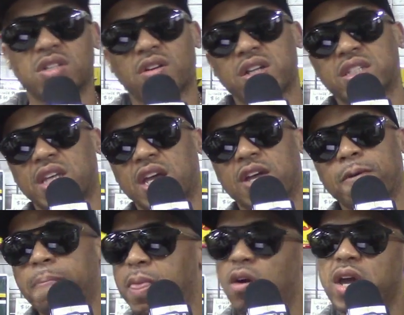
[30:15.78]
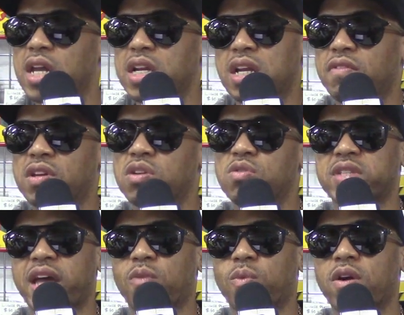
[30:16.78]
you start saying, "Yo, he didn't even
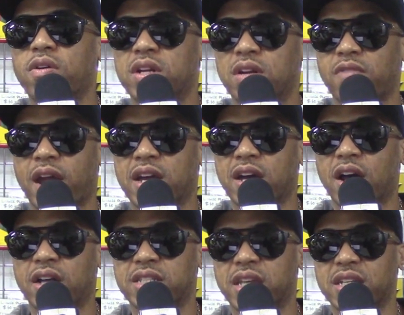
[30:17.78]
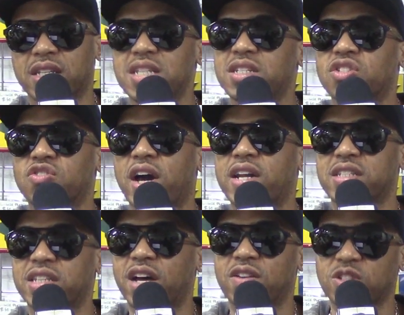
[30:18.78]
use that word in the right context. He's just trying
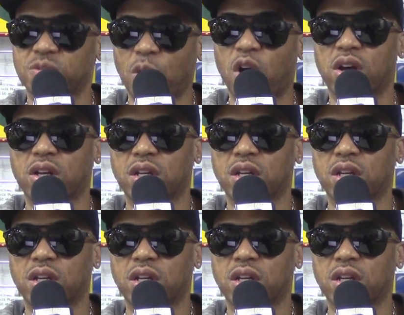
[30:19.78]
to sound smart."